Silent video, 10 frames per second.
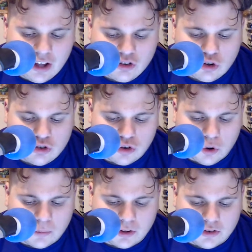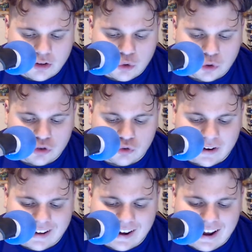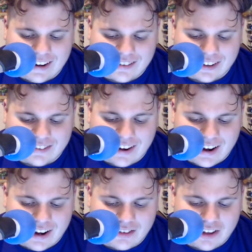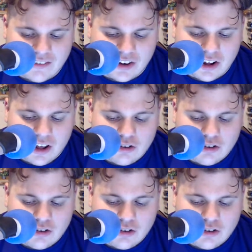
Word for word: It's also open to such horses rated 86 and 87.